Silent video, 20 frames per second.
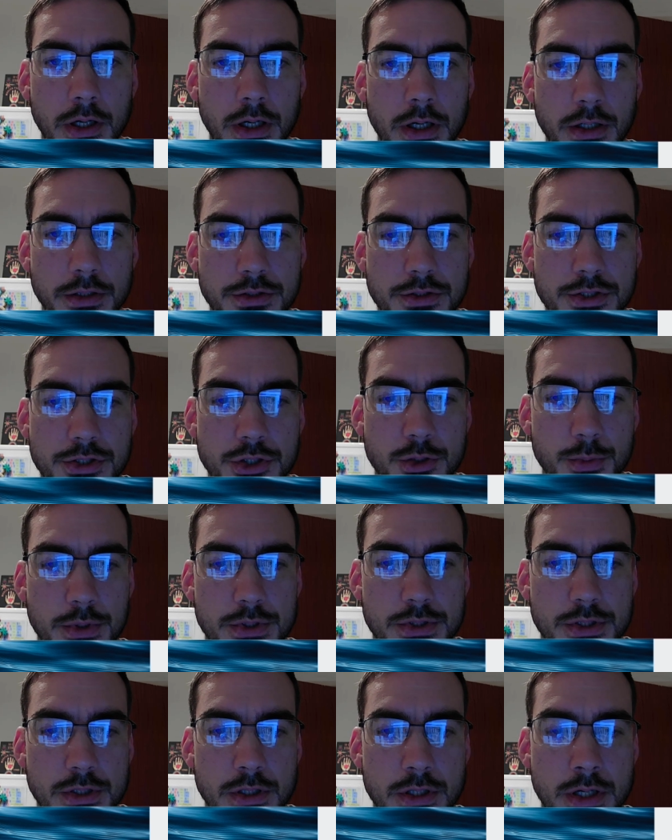
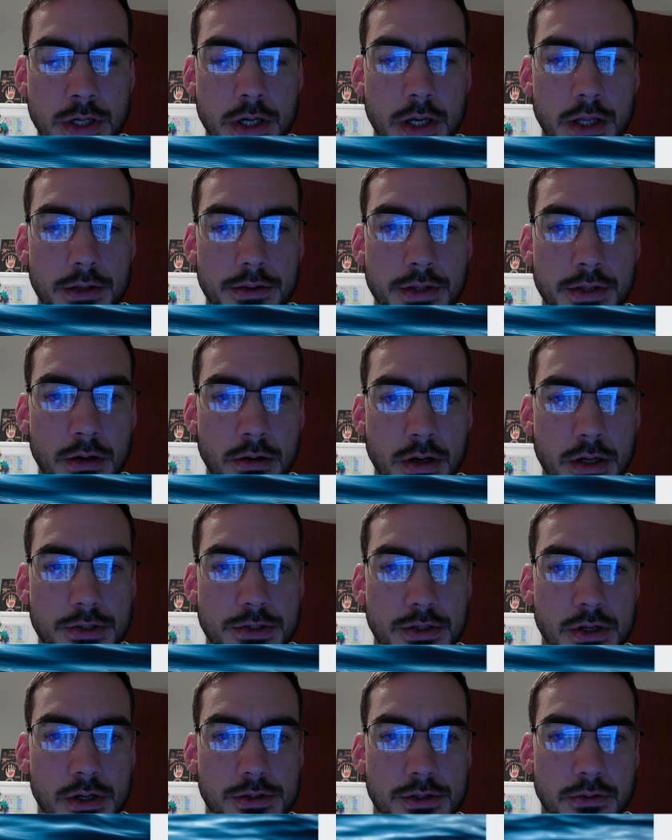Jupiter. There are
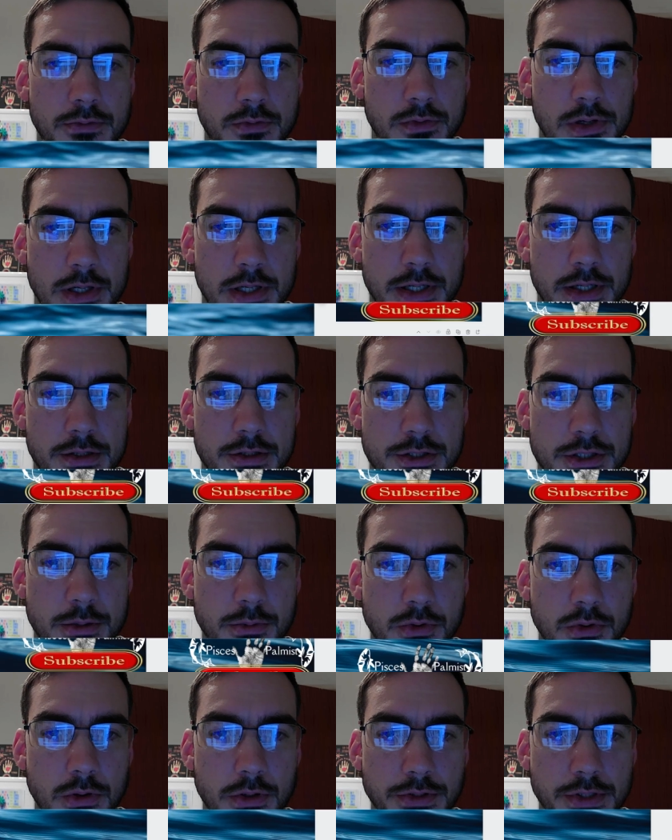signs of leadership
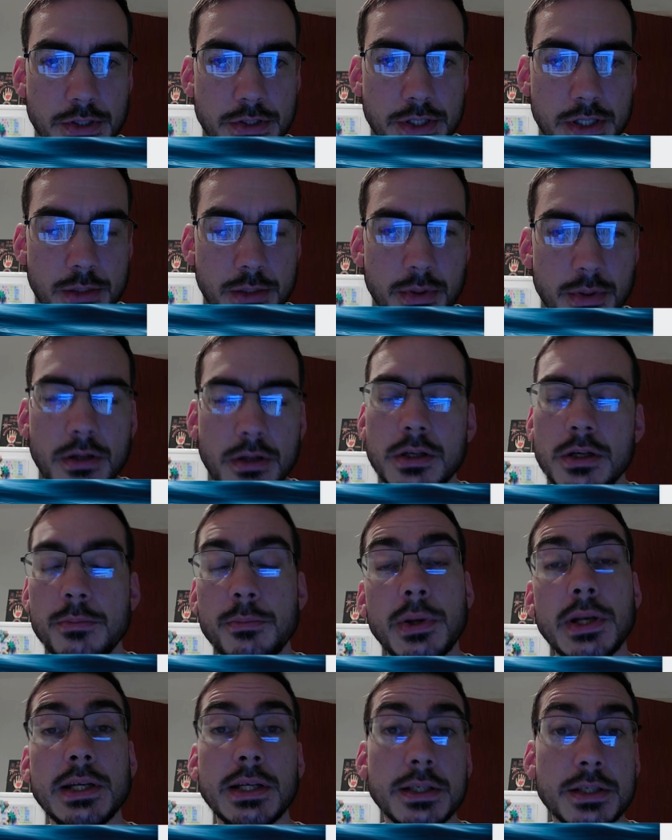qualities here, but
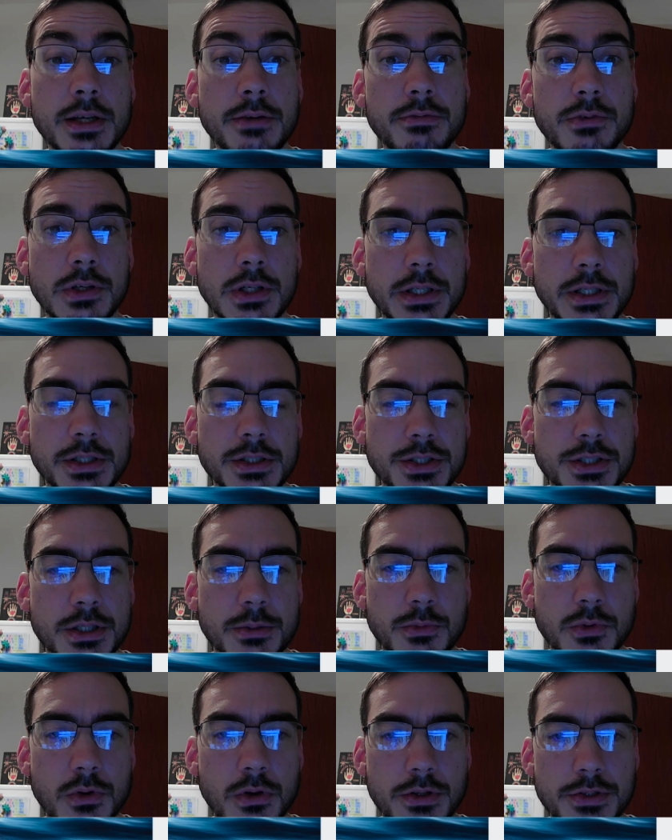completely different leadership
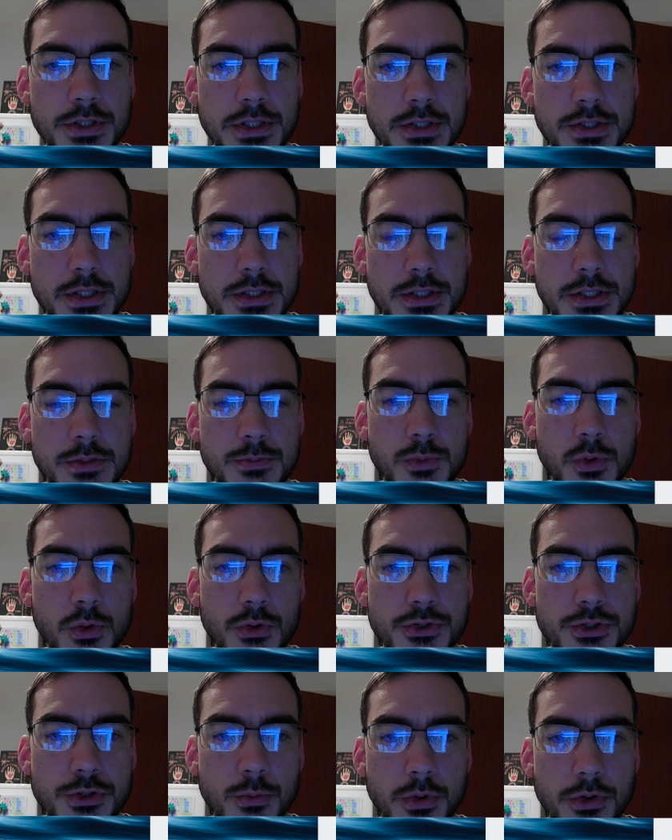qualities. This is more
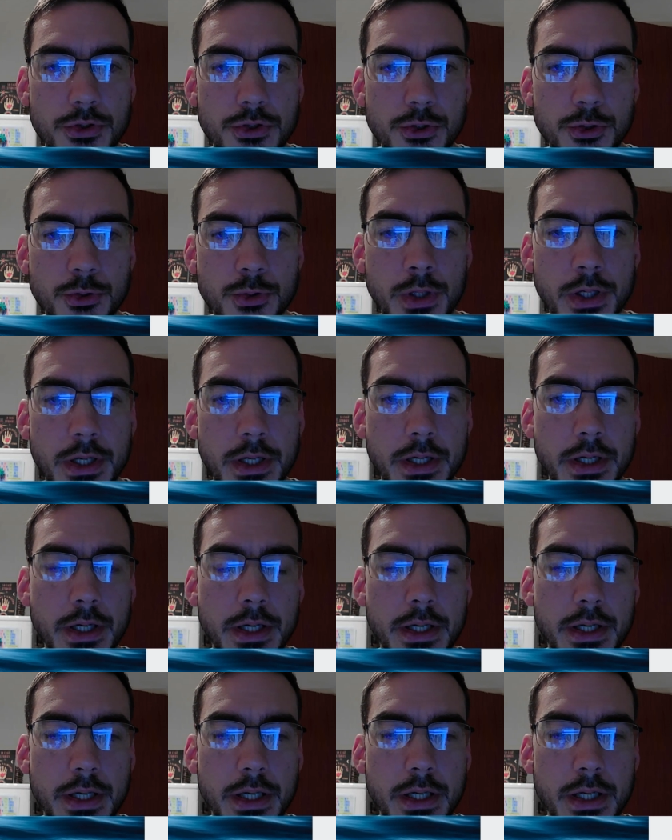someone who
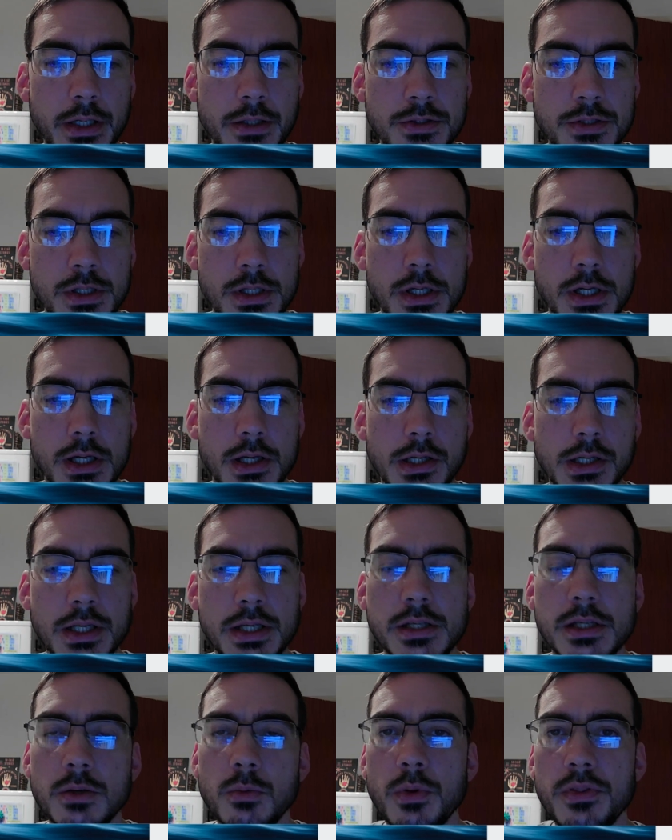is
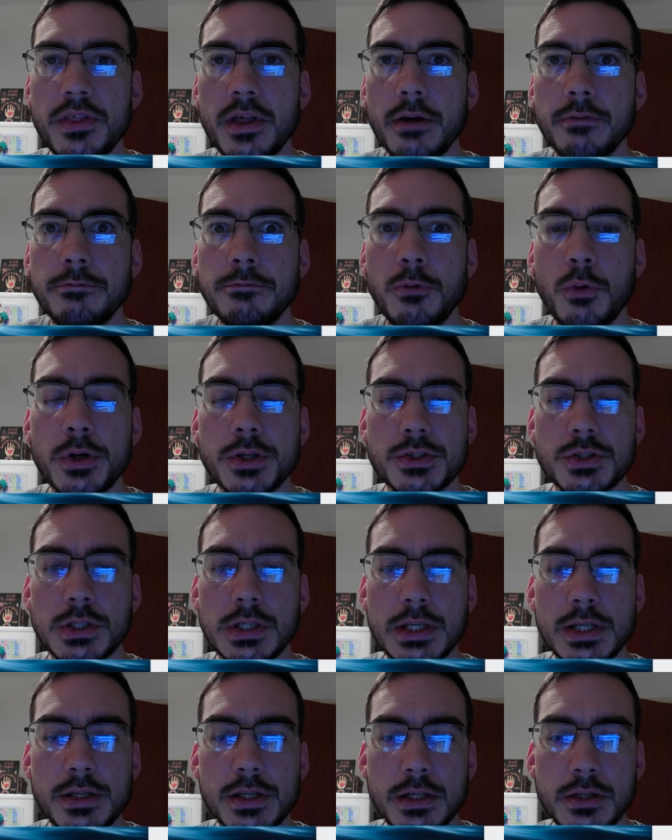leading with their voice,
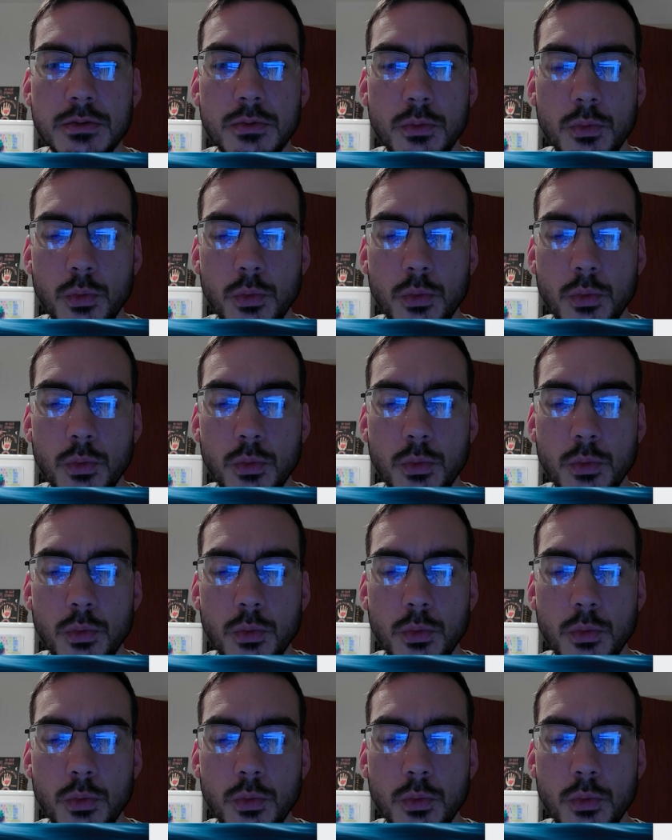leading